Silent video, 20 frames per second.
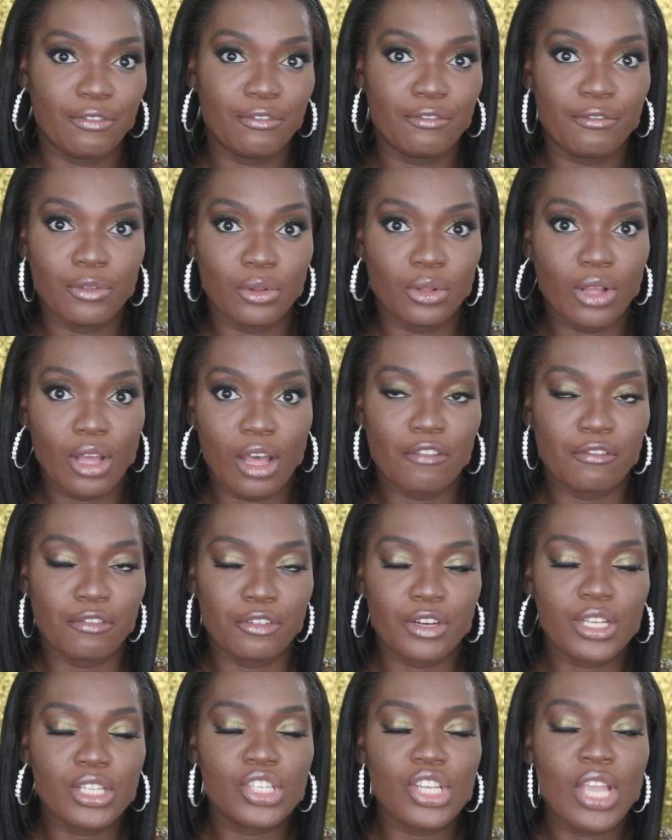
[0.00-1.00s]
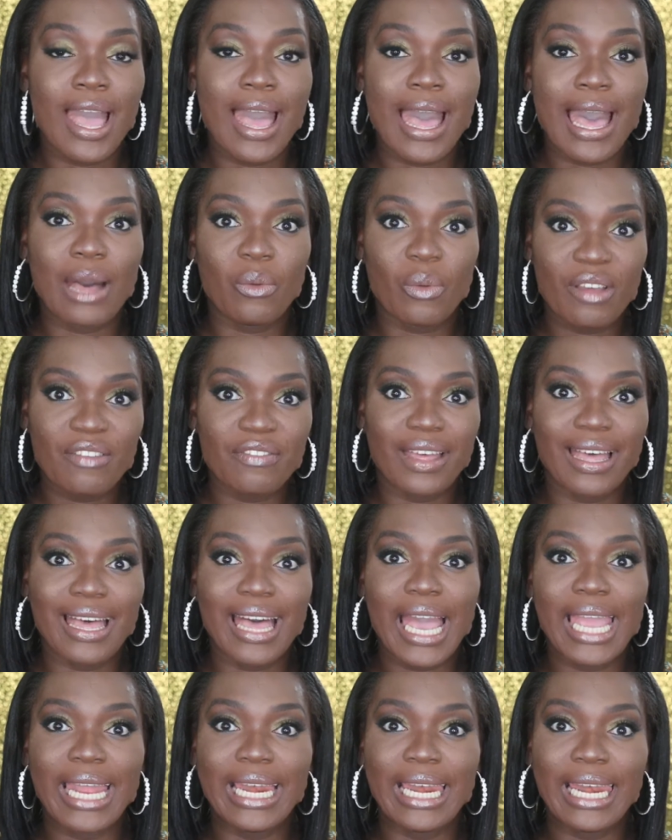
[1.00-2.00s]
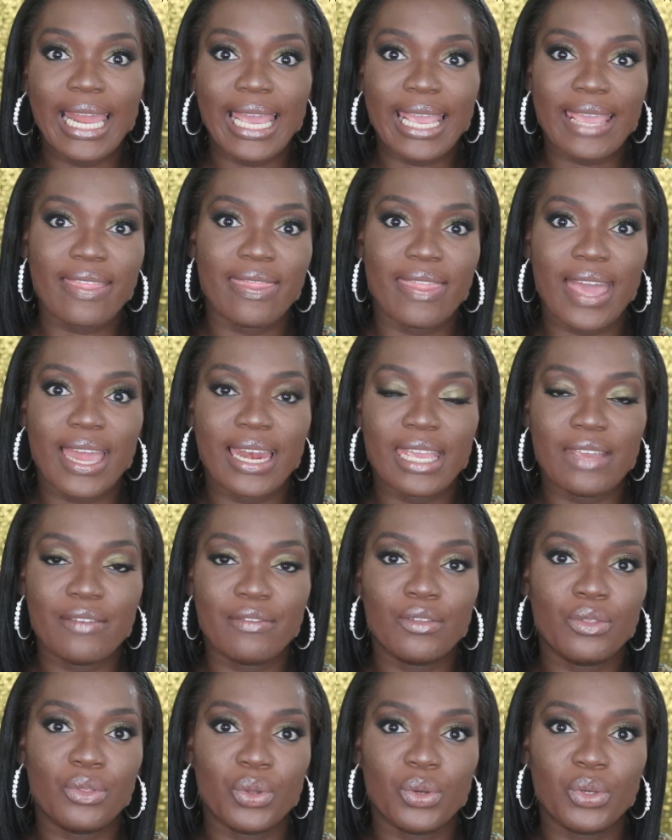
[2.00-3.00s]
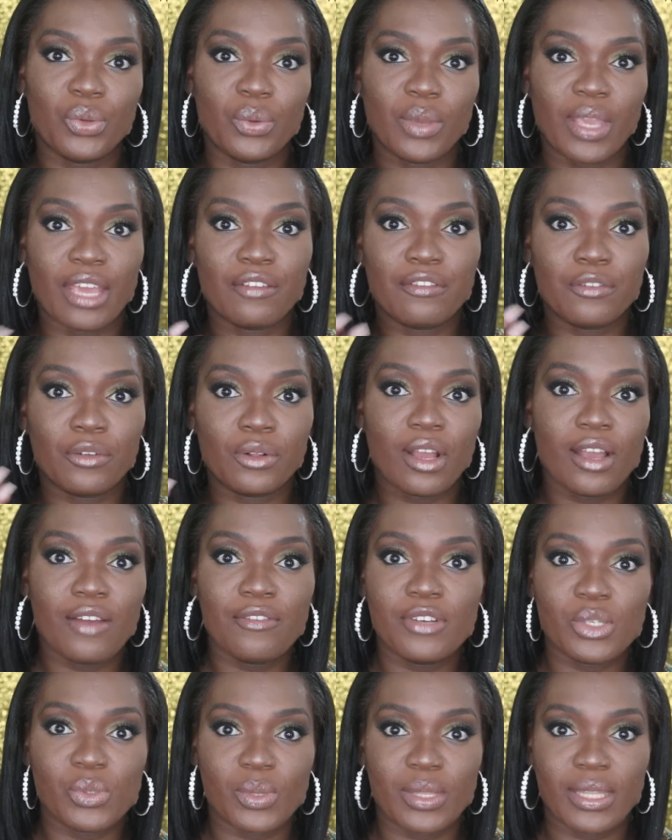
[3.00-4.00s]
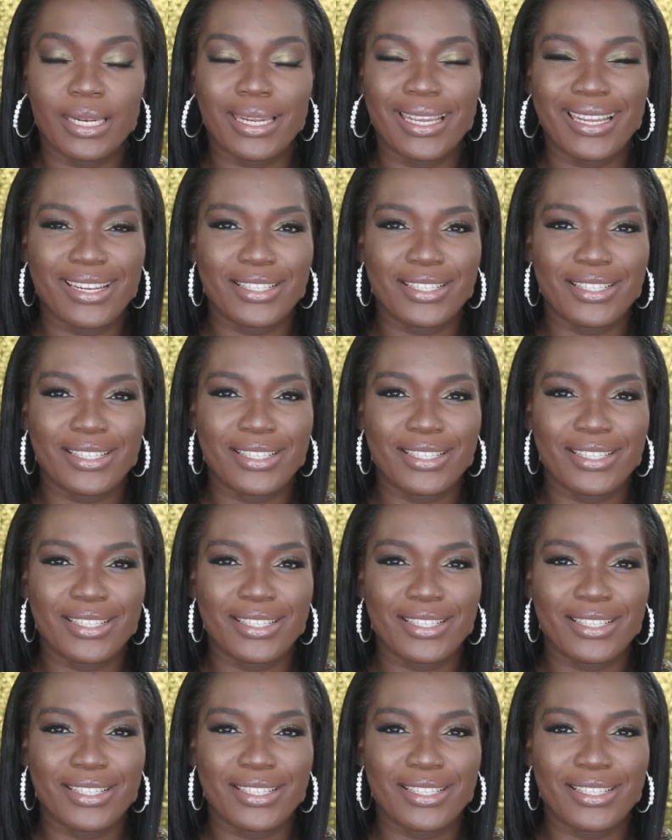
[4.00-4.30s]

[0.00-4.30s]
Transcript: full coverage. However, I like that even though you get full coverage with it,